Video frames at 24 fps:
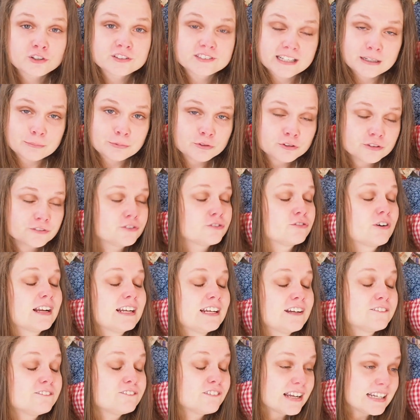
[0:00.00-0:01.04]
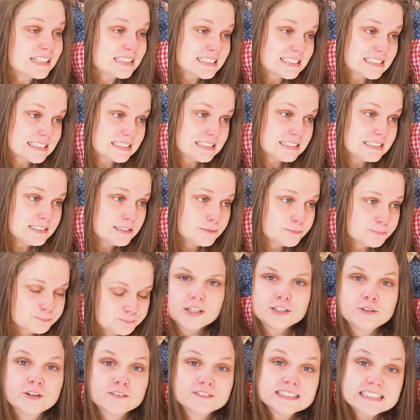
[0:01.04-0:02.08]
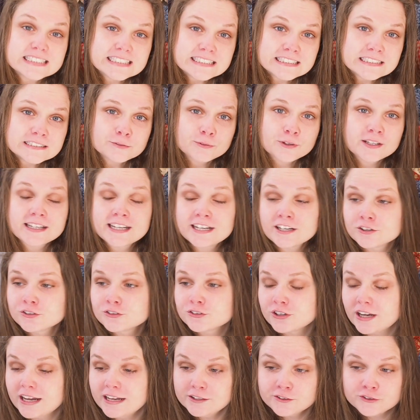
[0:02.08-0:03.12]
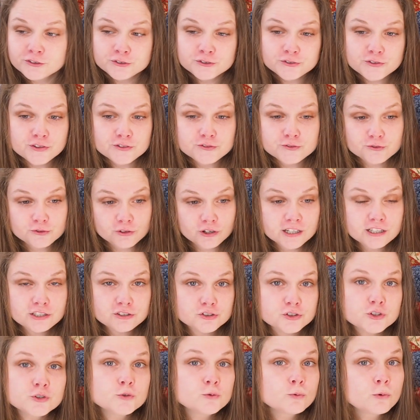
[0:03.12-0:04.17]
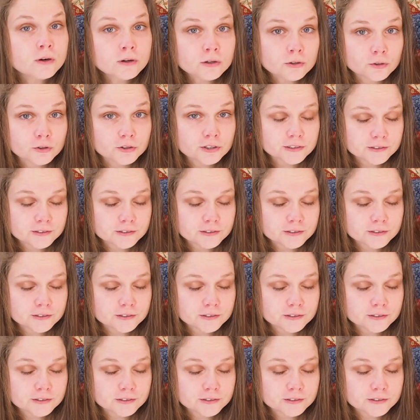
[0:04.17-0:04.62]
example, if you're writing a fantasy and you have scenes where the character enters the strange new world,